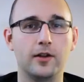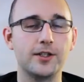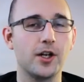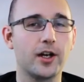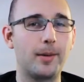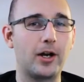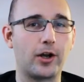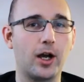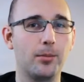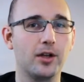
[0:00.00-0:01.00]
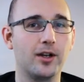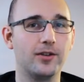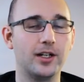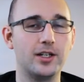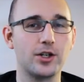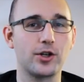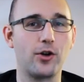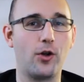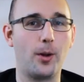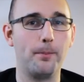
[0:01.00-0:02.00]
Let's talk about a couple of
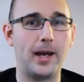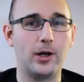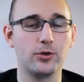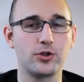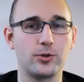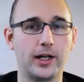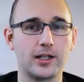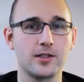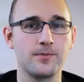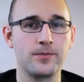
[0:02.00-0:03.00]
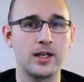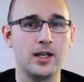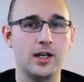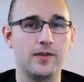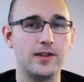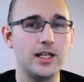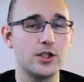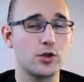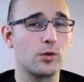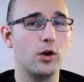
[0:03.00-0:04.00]
additional mouse tricks. The
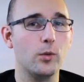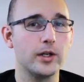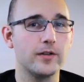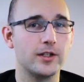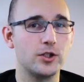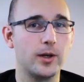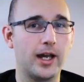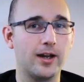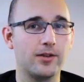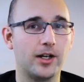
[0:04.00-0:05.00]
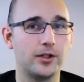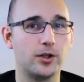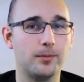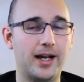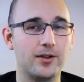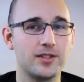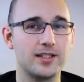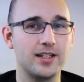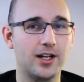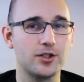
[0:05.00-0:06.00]
scroll wheel that you have on your mouse
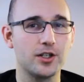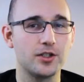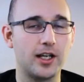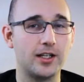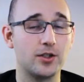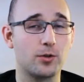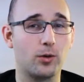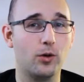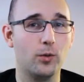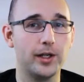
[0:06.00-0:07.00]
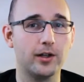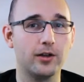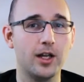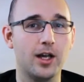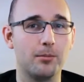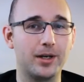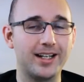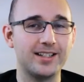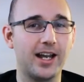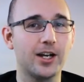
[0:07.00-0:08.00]
is not just a scroll wheel, but
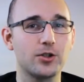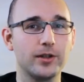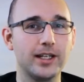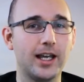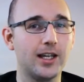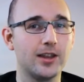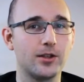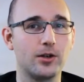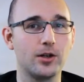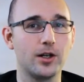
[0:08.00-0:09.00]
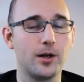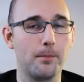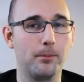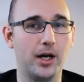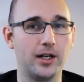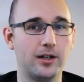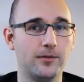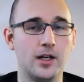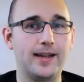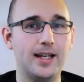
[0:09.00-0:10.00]
it's actually a third button.
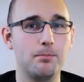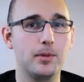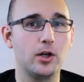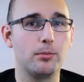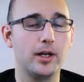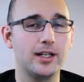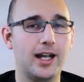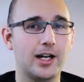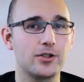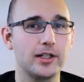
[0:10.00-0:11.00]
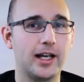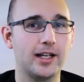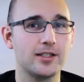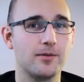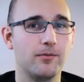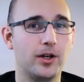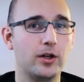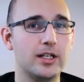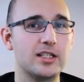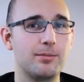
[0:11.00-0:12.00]
And that middle button actually has some
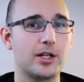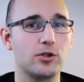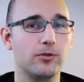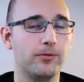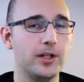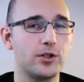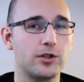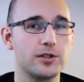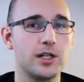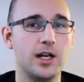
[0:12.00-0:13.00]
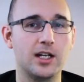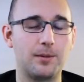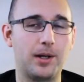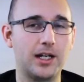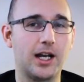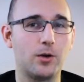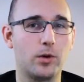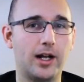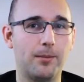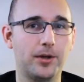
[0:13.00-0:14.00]
very special features depending on
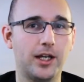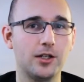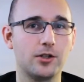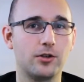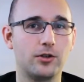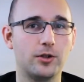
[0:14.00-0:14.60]
what application you're